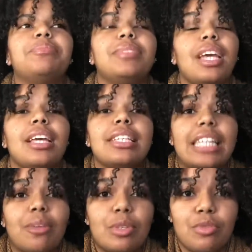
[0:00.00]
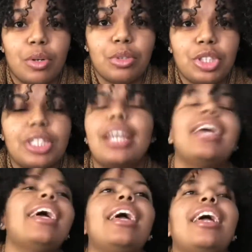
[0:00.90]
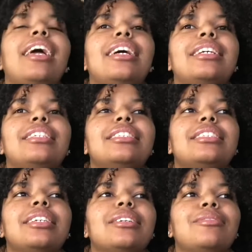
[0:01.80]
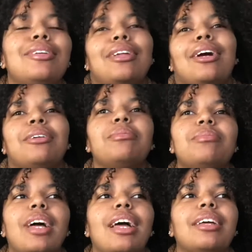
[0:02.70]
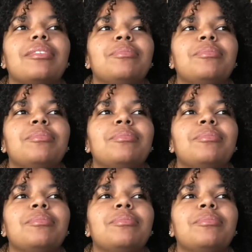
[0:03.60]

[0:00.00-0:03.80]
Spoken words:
Yeah, his name was Roach, and you know, like,